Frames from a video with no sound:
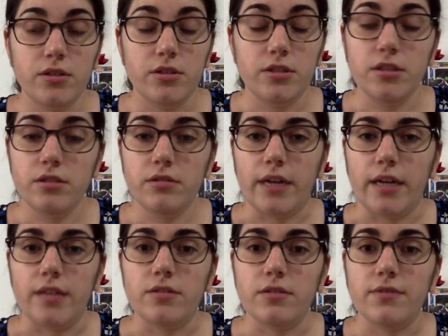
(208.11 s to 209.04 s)
She knew how
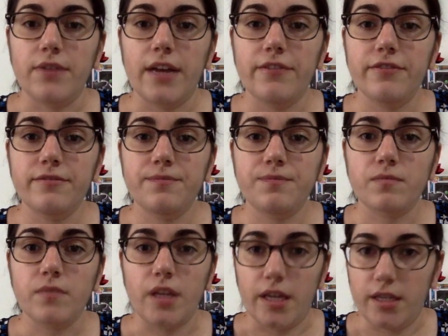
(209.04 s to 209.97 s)
to survive,
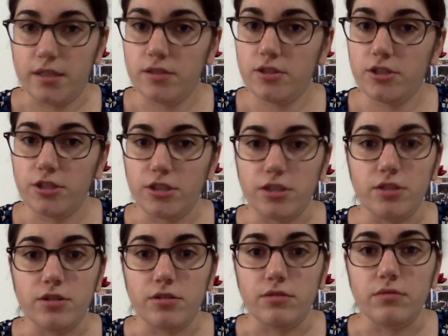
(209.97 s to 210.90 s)
and she
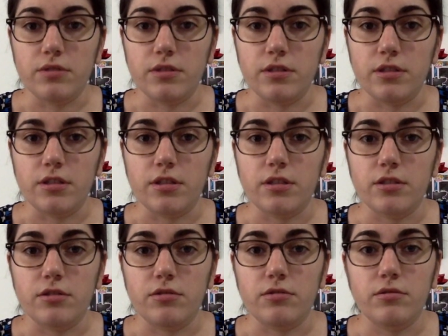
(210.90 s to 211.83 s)
knew the secret
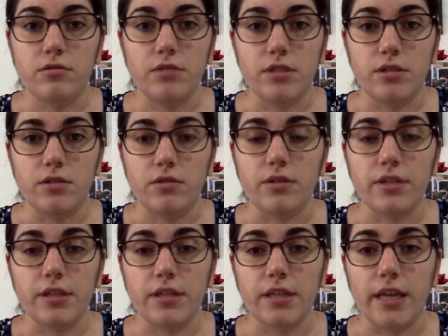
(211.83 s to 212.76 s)
to
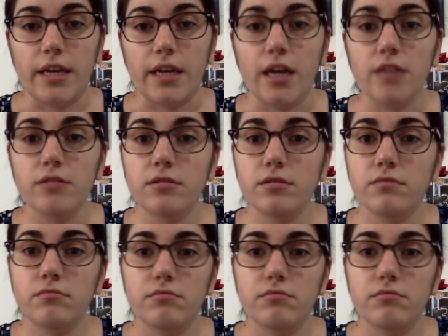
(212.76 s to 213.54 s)
enduring the chaos